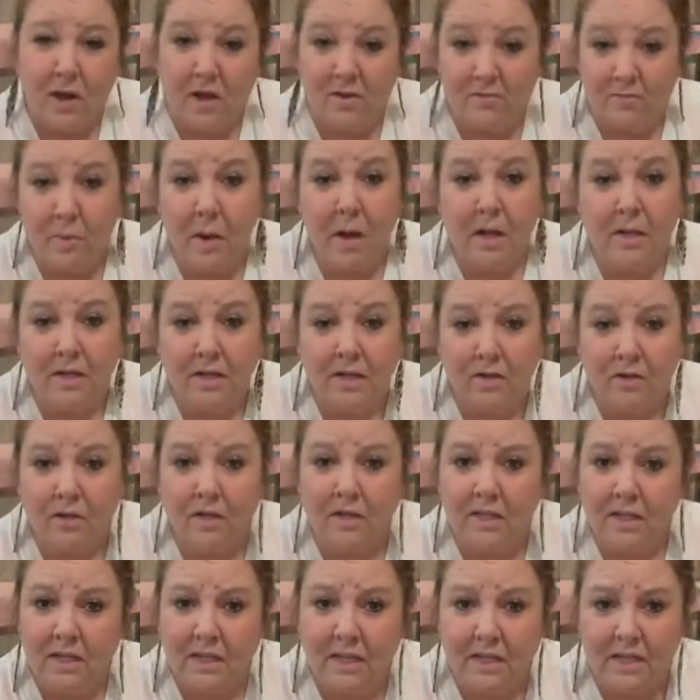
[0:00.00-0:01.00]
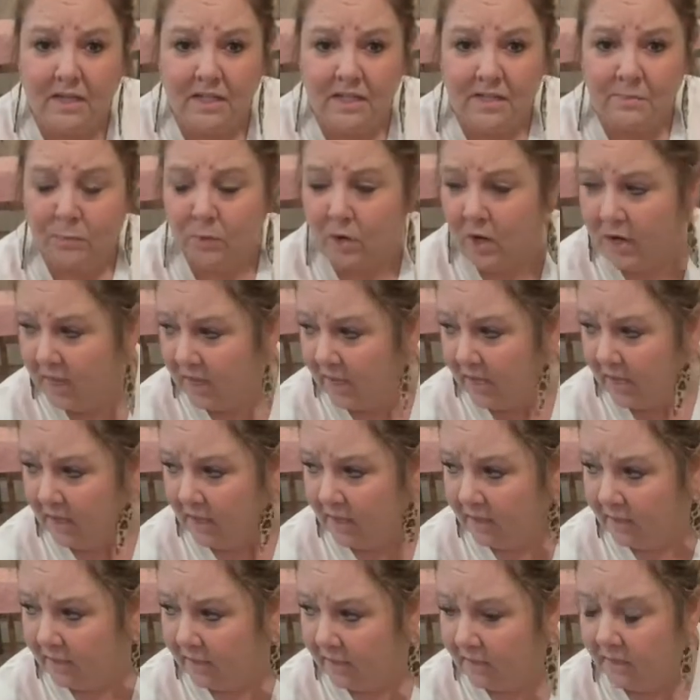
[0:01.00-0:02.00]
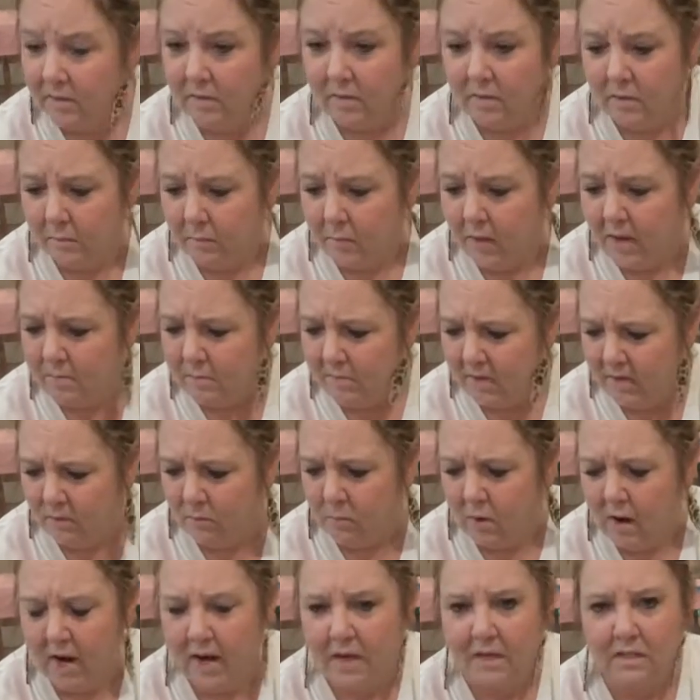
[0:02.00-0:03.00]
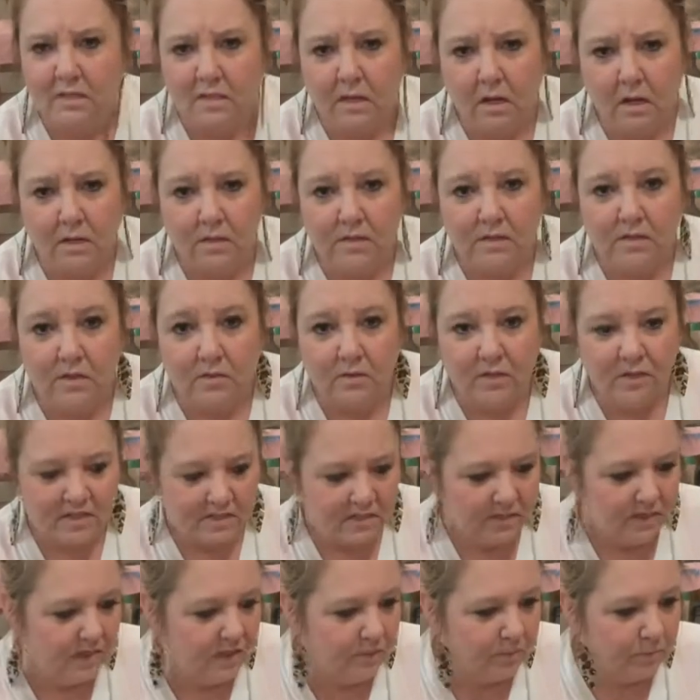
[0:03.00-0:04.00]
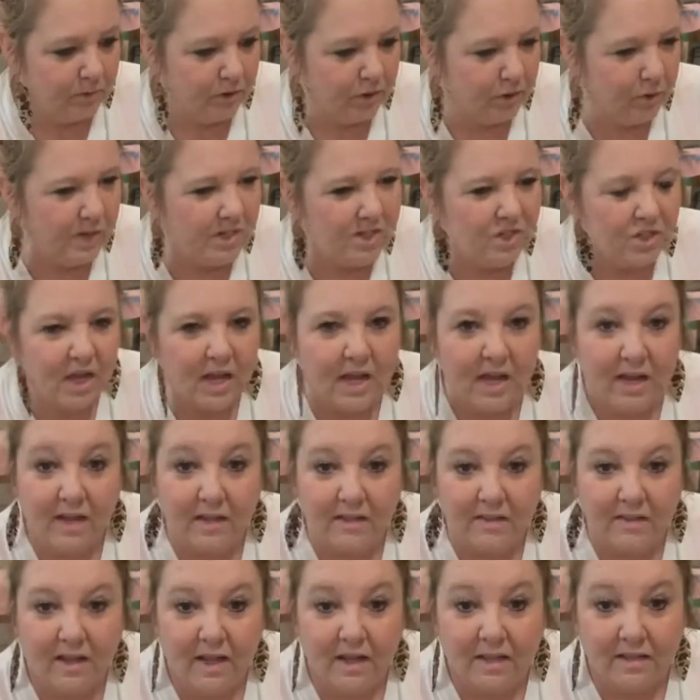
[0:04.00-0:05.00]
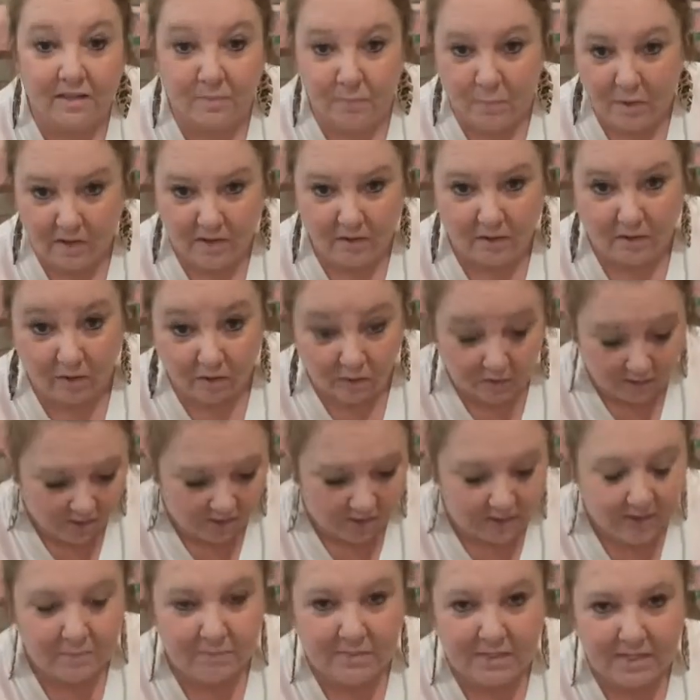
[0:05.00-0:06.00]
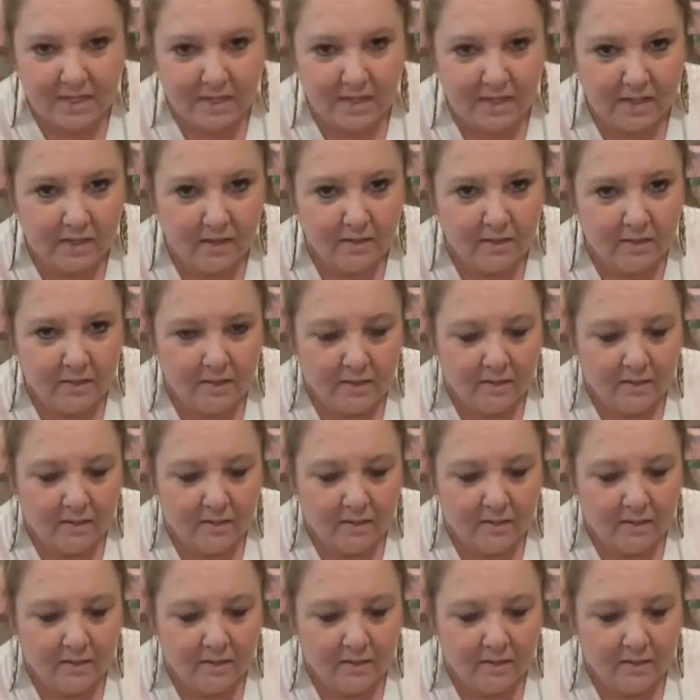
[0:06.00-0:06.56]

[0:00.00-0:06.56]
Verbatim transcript: have polyacrylic in a spray can by Minwax also. That's in the bluish can, like the polyacrylic comes in.